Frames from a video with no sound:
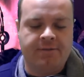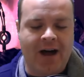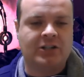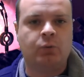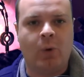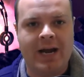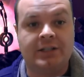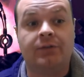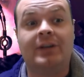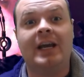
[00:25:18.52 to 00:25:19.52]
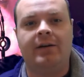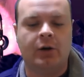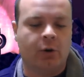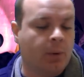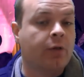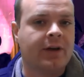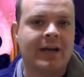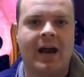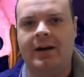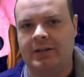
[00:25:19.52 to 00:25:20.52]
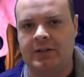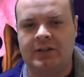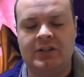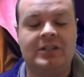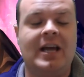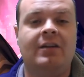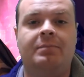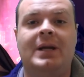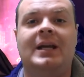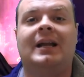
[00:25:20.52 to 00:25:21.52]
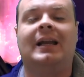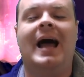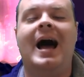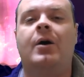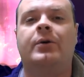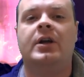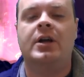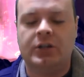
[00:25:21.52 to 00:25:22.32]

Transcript: fast ways of gearing up other characters instead of being allowed